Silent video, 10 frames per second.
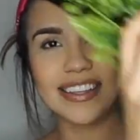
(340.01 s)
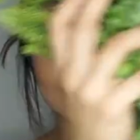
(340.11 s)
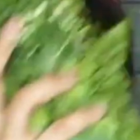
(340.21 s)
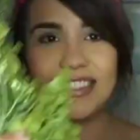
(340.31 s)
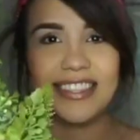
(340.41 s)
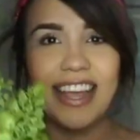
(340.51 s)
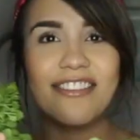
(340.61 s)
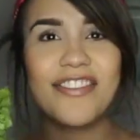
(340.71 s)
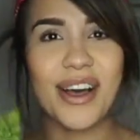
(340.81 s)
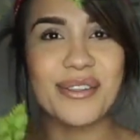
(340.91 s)
yes,
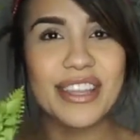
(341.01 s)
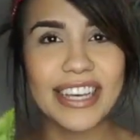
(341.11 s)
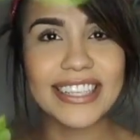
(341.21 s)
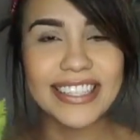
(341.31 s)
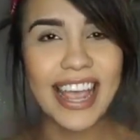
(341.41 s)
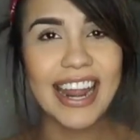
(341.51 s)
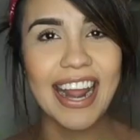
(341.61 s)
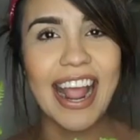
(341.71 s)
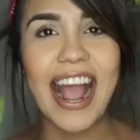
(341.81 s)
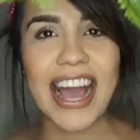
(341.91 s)
I found this
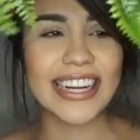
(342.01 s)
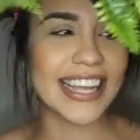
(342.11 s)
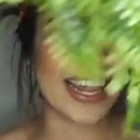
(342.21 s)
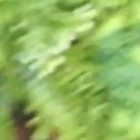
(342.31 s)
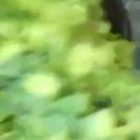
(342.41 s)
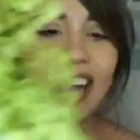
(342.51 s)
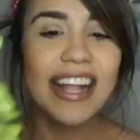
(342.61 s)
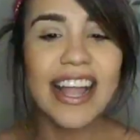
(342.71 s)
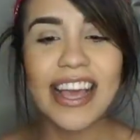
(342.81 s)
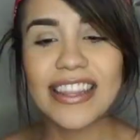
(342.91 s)
and I had to get it.
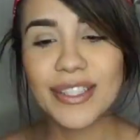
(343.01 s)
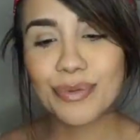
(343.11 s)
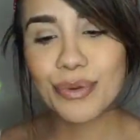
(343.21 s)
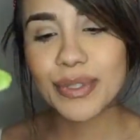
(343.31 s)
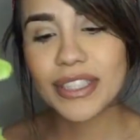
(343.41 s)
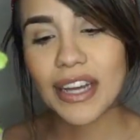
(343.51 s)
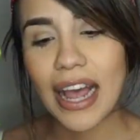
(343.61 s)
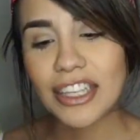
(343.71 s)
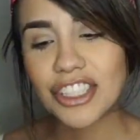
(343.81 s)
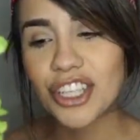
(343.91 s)
And this one was
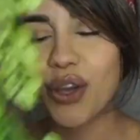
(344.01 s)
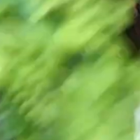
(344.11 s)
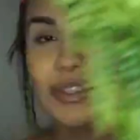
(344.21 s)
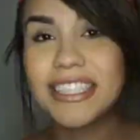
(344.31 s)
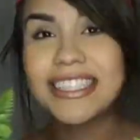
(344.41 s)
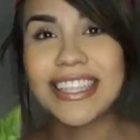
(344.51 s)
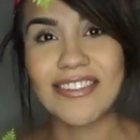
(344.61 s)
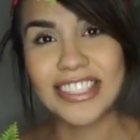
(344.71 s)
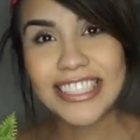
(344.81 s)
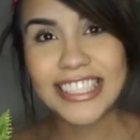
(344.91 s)
actually only
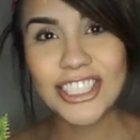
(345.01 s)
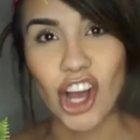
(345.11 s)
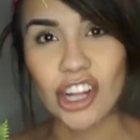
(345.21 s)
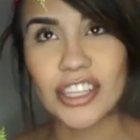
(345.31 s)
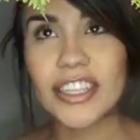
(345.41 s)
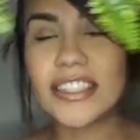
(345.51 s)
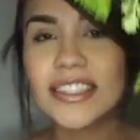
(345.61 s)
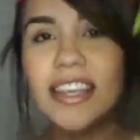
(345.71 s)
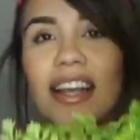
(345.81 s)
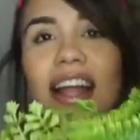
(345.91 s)

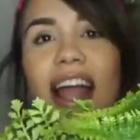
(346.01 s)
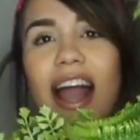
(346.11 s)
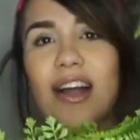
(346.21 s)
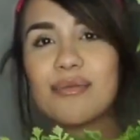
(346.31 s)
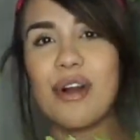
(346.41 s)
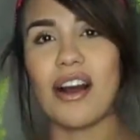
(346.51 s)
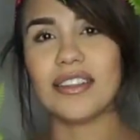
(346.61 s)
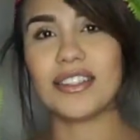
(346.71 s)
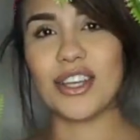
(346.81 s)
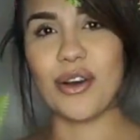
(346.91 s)
$17 at
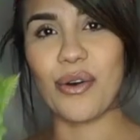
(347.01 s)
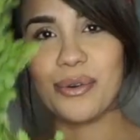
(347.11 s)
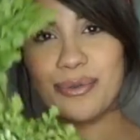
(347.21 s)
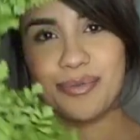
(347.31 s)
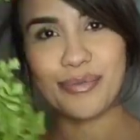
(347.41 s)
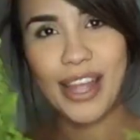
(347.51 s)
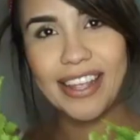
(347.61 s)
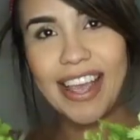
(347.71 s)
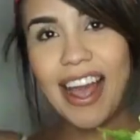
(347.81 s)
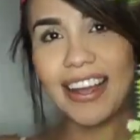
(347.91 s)
Ross. So
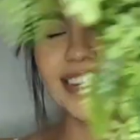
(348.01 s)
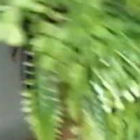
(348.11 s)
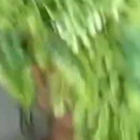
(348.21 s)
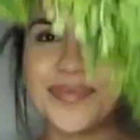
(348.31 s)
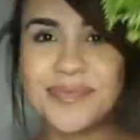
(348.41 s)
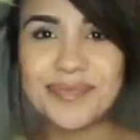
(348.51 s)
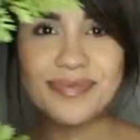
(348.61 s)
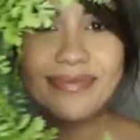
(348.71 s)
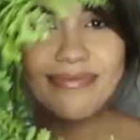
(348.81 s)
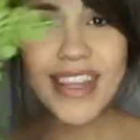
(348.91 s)
yeah,
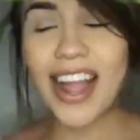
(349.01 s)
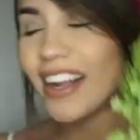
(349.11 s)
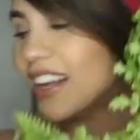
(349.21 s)
I